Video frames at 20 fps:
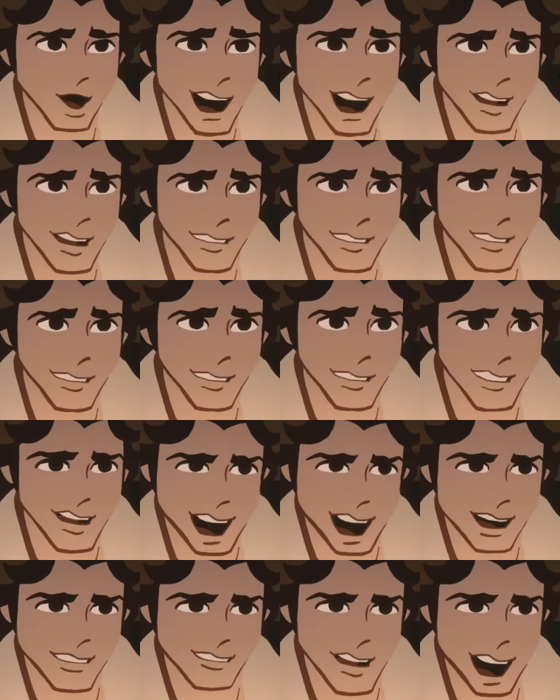Well,
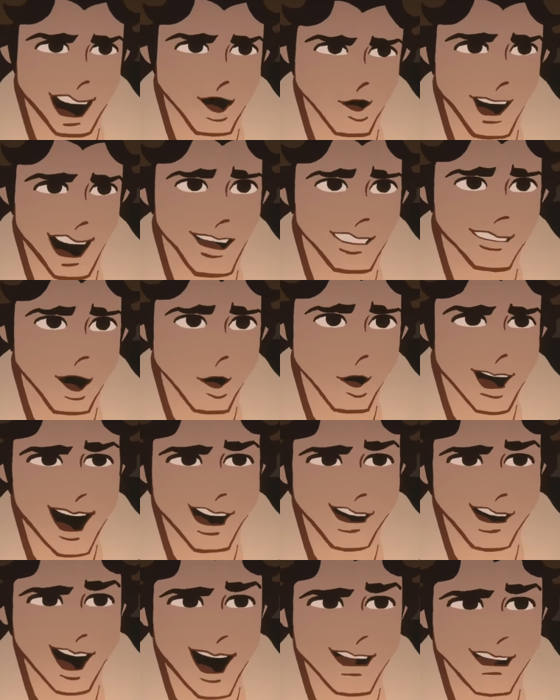that's the real
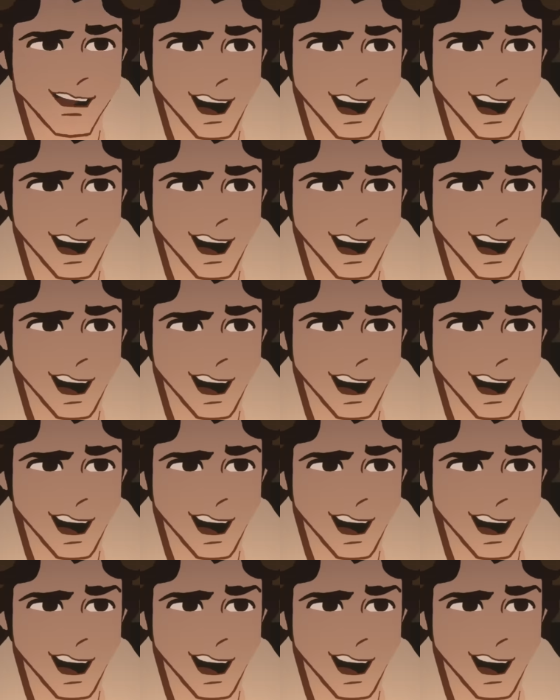trick,